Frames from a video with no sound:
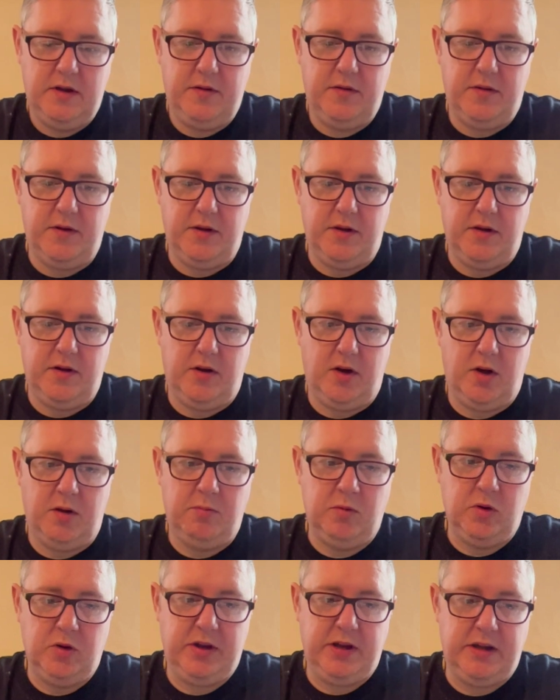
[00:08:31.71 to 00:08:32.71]
That
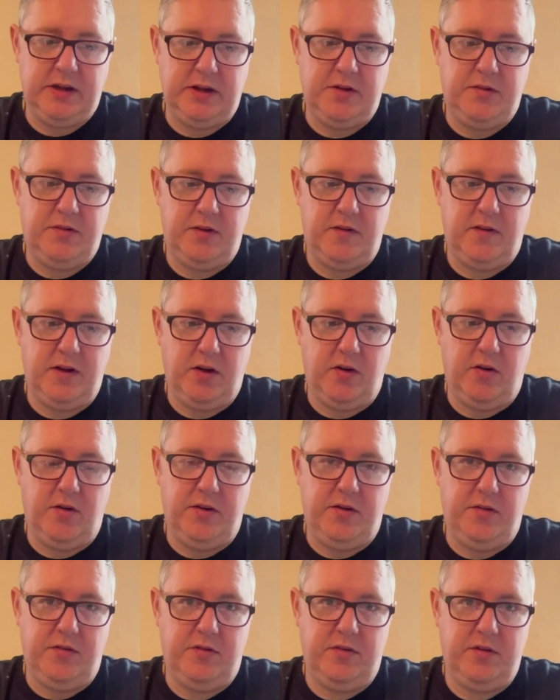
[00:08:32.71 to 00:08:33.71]
I'm looking into the
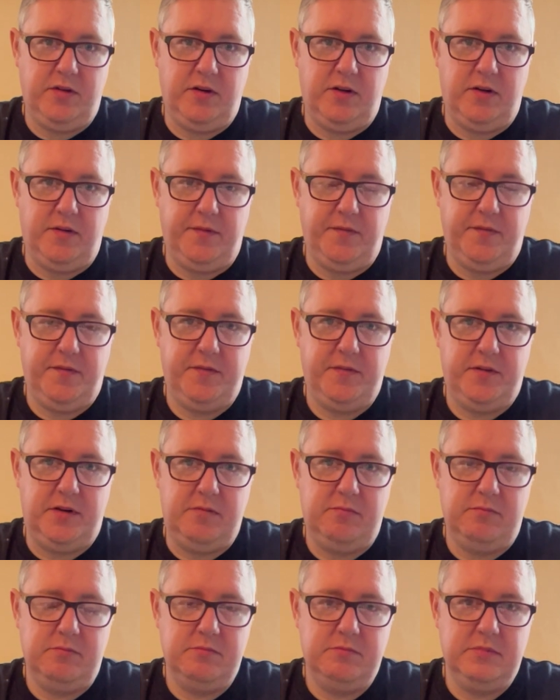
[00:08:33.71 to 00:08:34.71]
eyes of
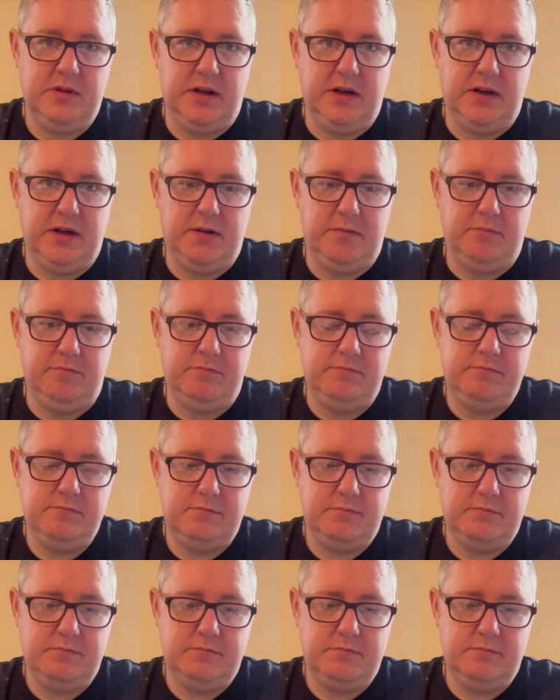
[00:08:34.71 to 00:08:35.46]
an